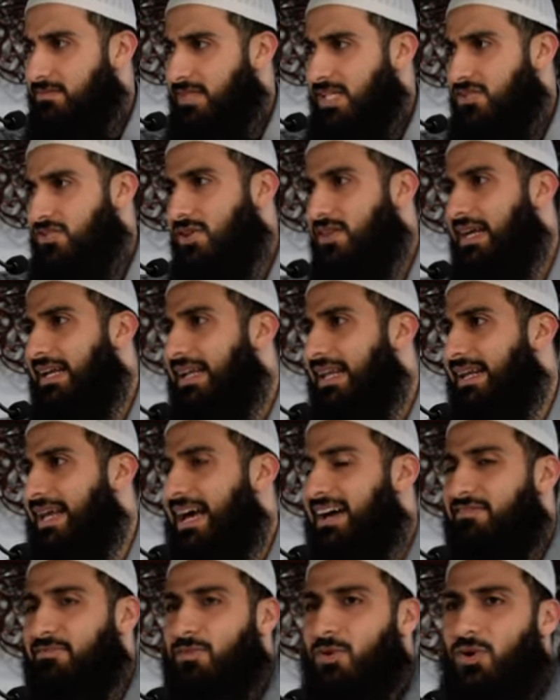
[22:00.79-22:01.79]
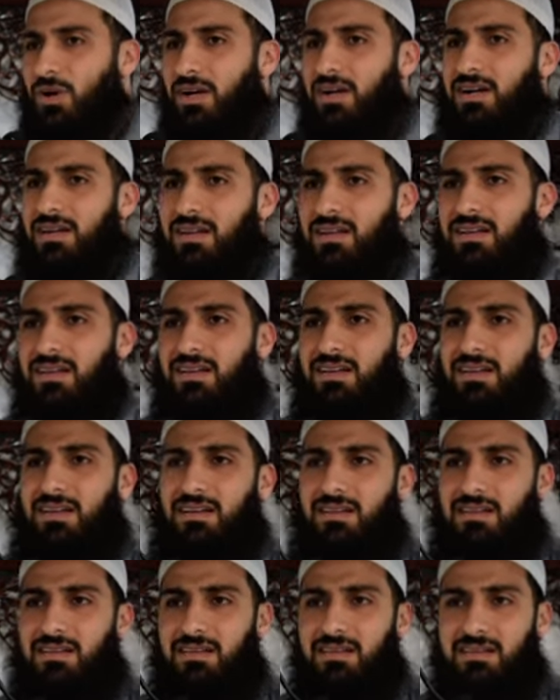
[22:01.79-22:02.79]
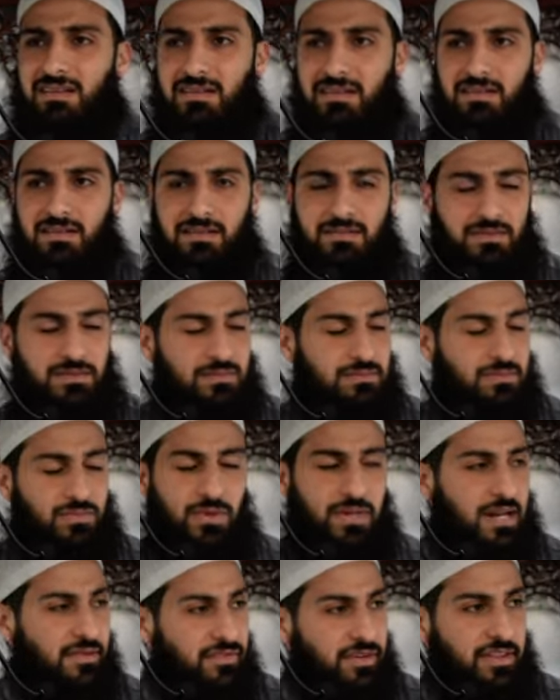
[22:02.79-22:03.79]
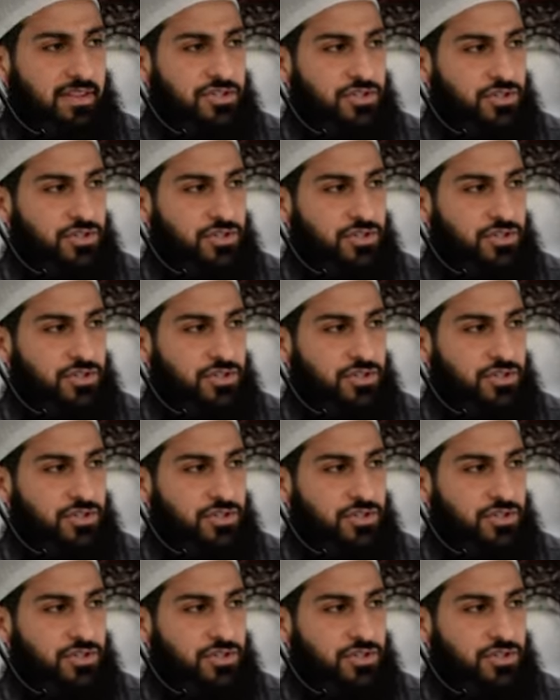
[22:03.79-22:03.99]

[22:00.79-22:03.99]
So they can have more, whatever the